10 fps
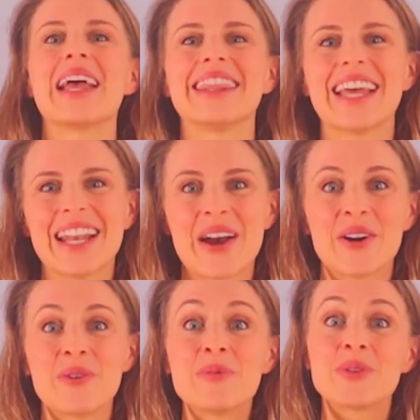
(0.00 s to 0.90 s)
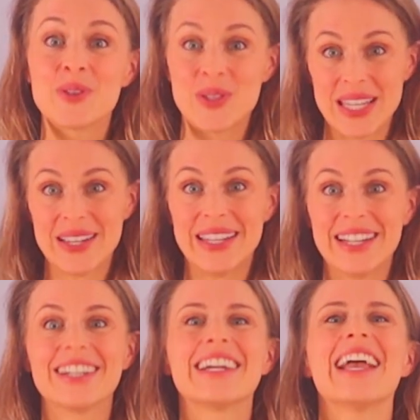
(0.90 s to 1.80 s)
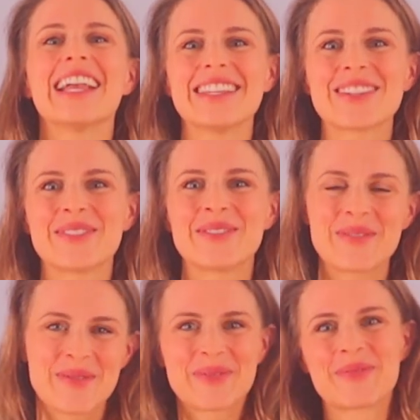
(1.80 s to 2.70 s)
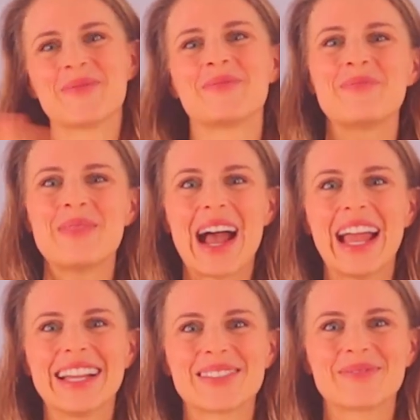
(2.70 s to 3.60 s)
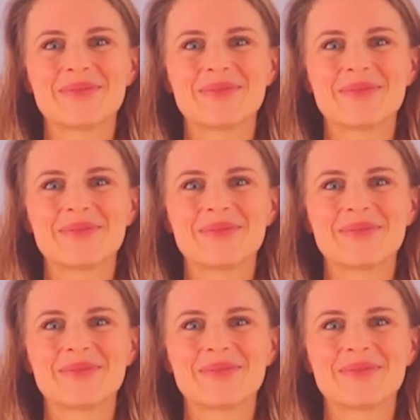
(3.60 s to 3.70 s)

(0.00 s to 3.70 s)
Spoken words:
And then I hope to see you here again soon. Bye.